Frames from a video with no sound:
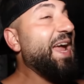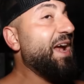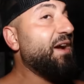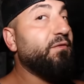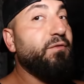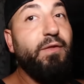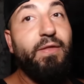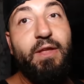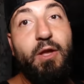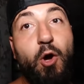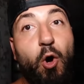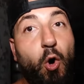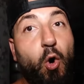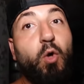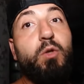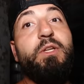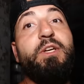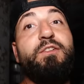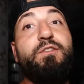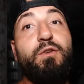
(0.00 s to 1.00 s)
Everything
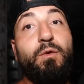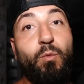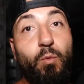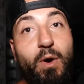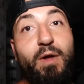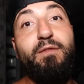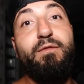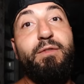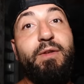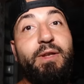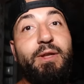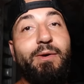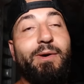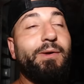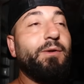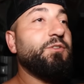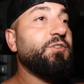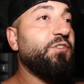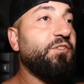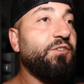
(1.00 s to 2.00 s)
all into one video.
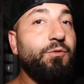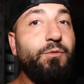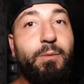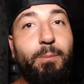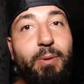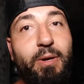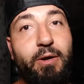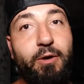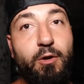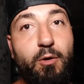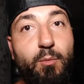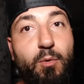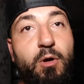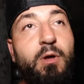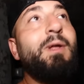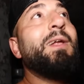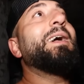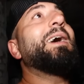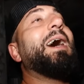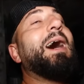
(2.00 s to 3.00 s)
I don't just do the
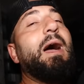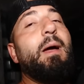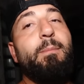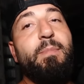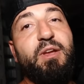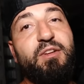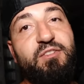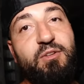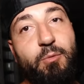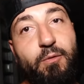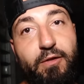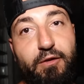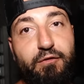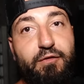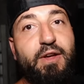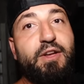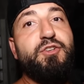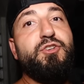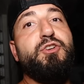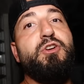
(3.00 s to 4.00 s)
paranormal, I mix it with
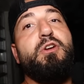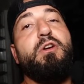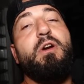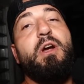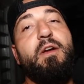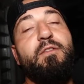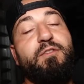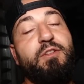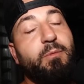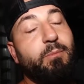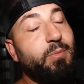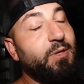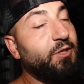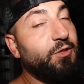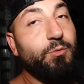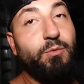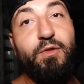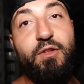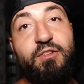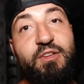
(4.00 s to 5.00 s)
adventure. I've been
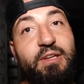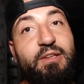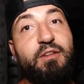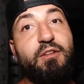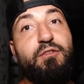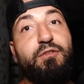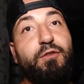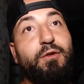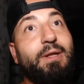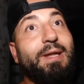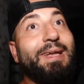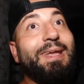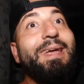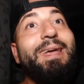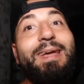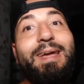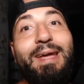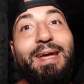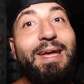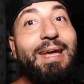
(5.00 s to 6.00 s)
doing this like this for like
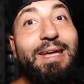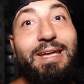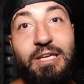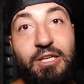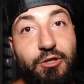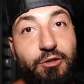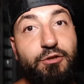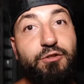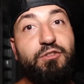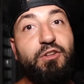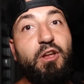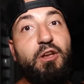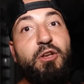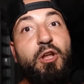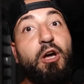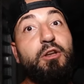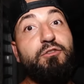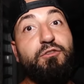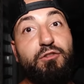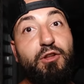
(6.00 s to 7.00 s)
eight years
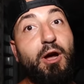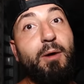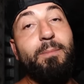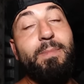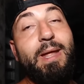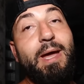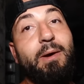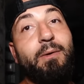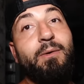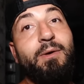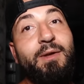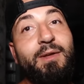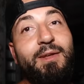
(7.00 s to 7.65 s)
nonstop now.